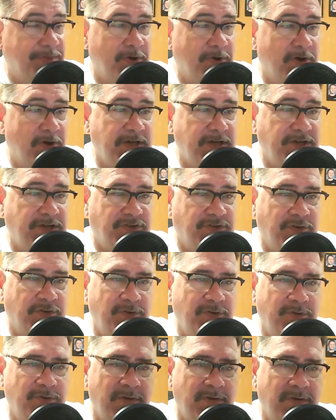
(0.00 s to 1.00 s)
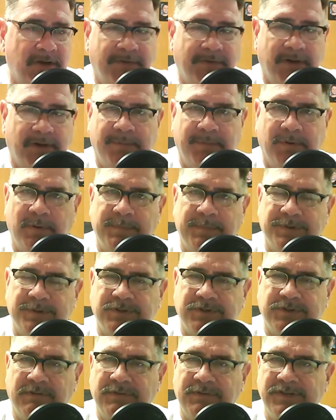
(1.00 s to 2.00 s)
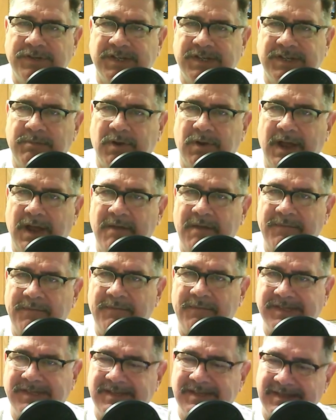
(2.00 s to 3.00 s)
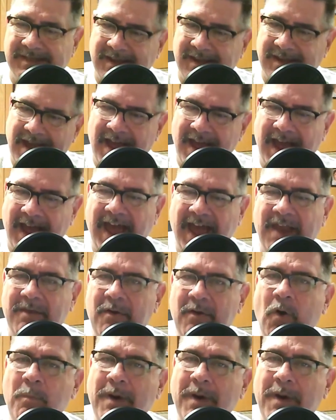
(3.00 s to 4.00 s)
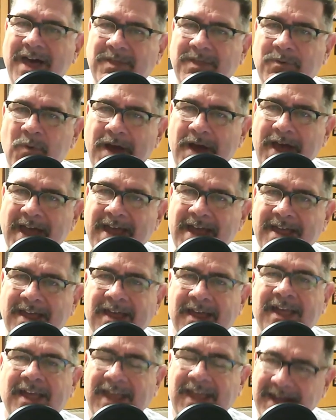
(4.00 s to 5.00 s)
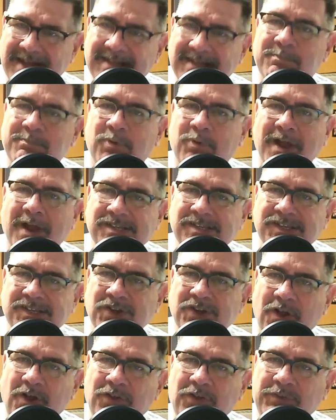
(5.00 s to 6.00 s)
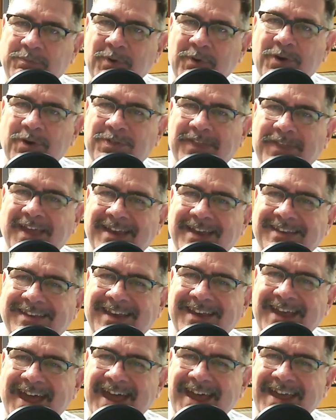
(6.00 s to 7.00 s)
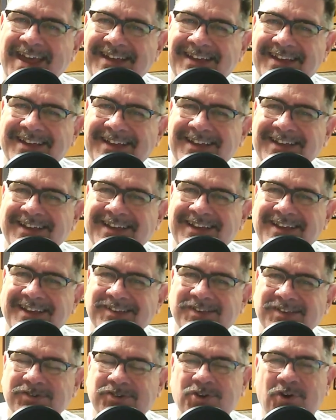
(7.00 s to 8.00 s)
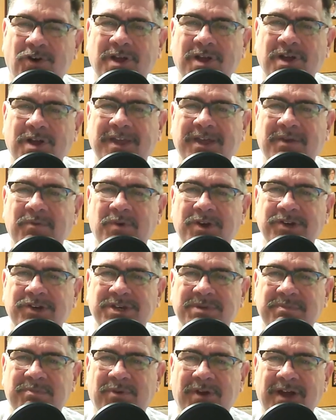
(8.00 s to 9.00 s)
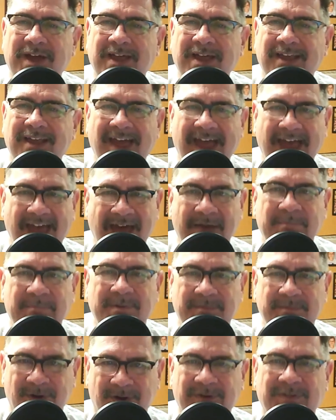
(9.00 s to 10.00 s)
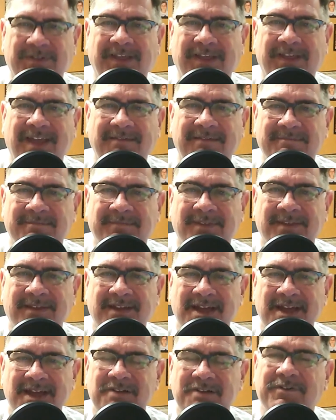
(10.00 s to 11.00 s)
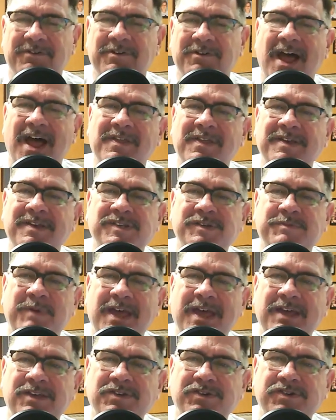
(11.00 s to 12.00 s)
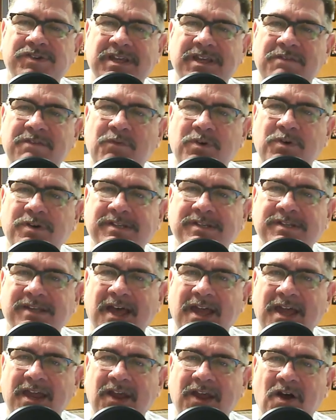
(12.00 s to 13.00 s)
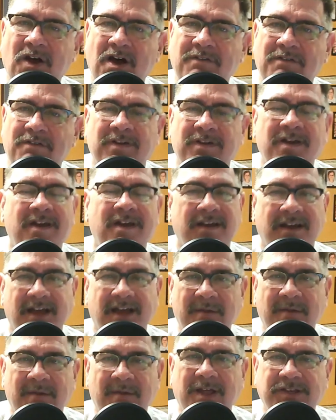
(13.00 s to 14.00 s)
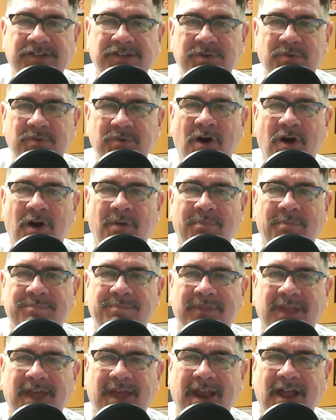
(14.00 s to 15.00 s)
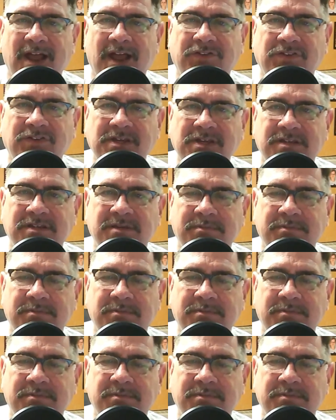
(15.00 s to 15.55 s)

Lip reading: 32 of our purpose-driven summer emphasis. And oh, by the way, it's Brett Stull's birthday today. So join me in wishing Brett a happy birthday. For now, this is Pastor Steve Wood signing off. God bless you all, and I'll see